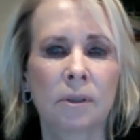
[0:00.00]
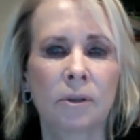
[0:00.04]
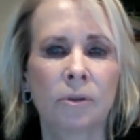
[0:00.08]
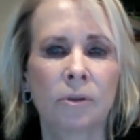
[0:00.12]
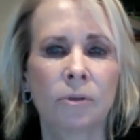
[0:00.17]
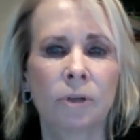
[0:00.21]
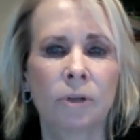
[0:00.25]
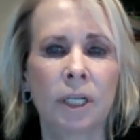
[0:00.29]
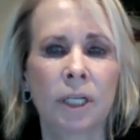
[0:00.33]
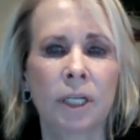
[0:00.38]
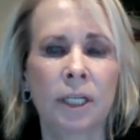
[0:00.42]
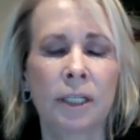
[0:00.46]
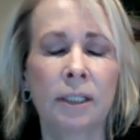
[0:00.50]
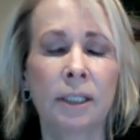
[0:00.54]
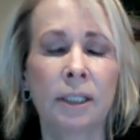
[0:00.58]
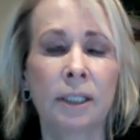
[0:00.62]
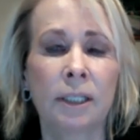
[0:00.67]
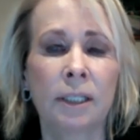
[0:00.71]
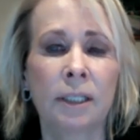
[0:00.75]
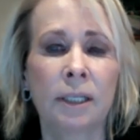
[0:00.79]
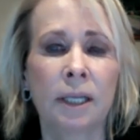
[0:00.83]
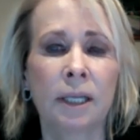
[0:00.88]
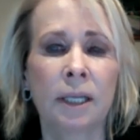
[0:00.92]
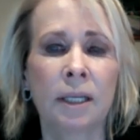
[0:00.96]

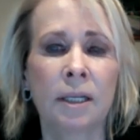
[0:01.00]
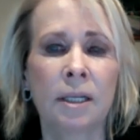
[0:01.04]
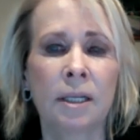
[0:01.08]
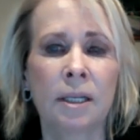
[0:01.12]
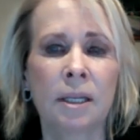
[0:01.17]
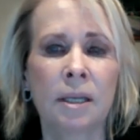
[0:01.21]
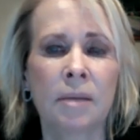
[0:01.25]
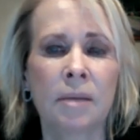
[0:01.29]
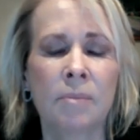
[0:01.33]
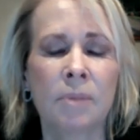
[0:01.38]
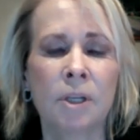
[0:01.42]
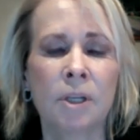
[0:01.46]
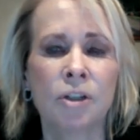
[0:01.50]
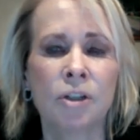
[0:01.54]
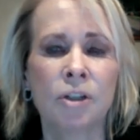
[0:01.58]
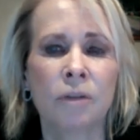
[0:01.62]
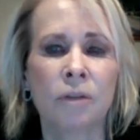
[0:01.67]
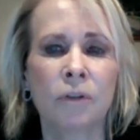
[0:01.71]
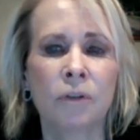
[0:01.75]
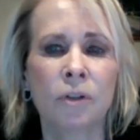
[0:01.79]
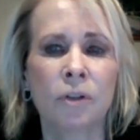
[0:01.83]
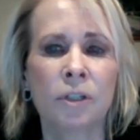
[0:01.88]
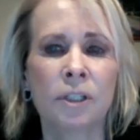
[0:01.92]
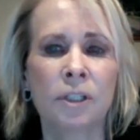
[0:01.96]
creating an image
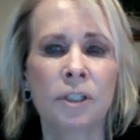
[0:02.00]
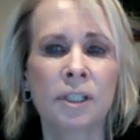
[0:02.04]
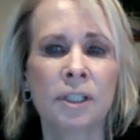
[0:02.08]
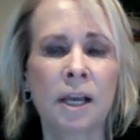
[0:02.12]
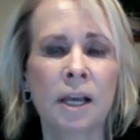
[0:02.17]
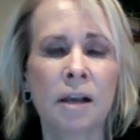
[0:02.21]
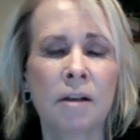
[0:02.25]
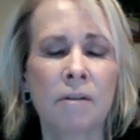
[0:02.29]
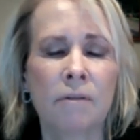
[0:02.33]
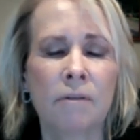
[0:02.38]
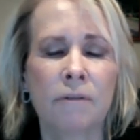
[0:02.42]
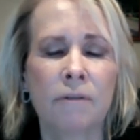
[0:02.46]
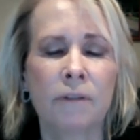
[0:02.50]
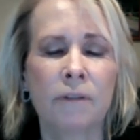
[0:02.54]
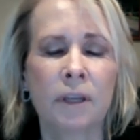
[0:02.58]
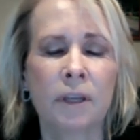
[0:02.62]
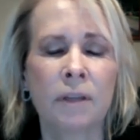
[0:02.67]
of yourself